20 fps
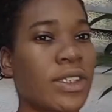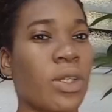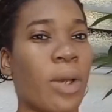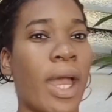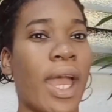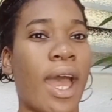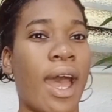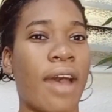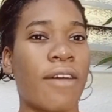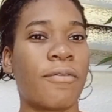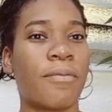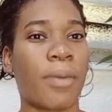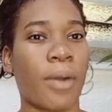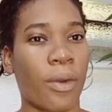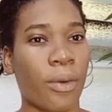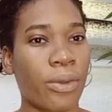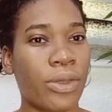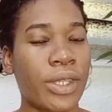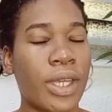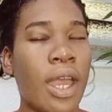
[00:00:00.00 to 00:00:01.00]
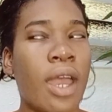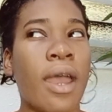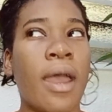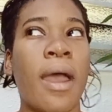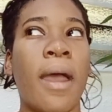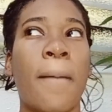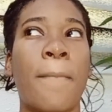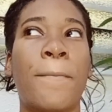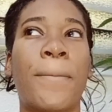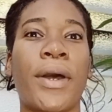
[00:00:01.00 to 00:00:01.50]
So I have both,
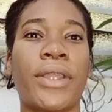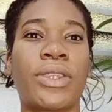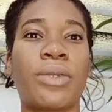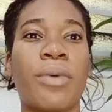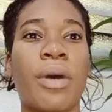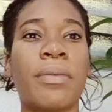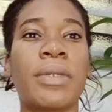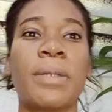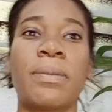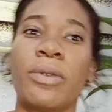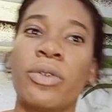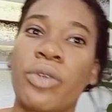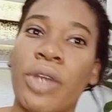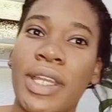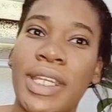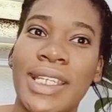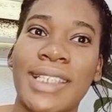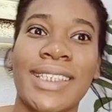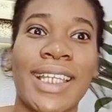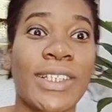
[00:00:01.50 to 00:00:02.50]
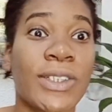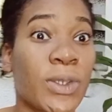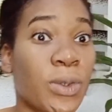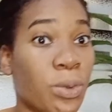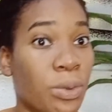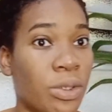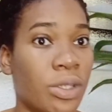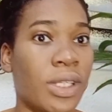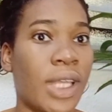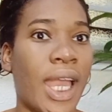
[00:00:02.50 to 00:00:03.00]
but the one with the blue writing is at
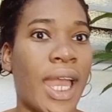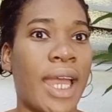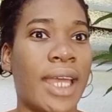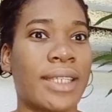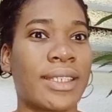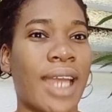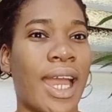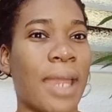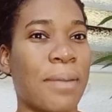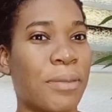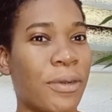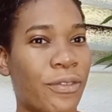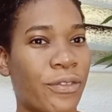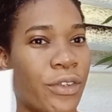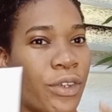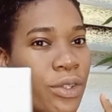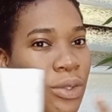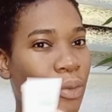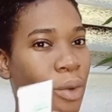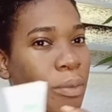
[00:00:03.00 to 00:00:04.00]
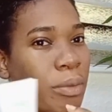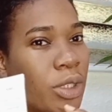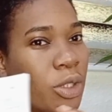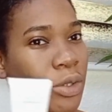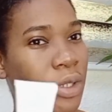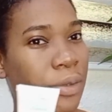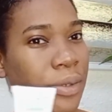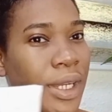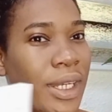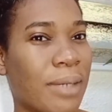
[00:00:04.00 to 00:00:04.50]
school, and I prefer the one with the
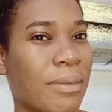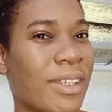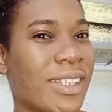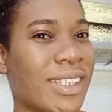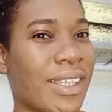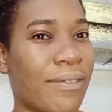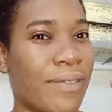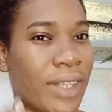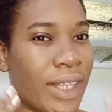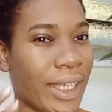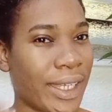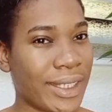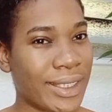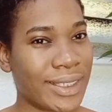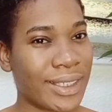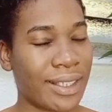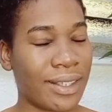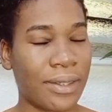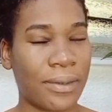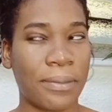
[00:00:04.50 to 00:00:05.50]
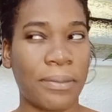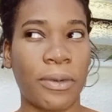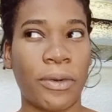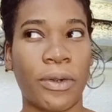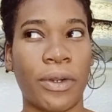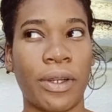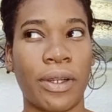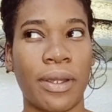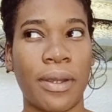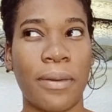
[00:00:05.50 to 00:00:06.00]
green writing because I feel like it's a little
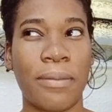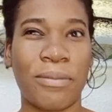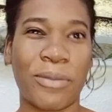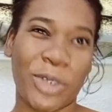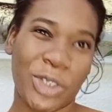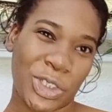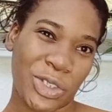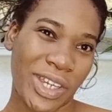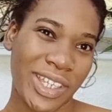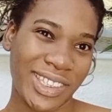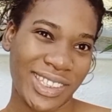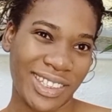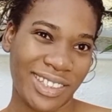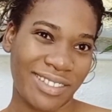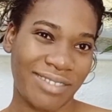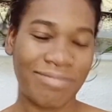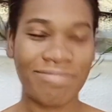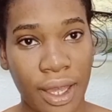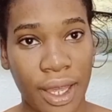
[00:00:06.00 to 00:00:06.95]
more moisturizing.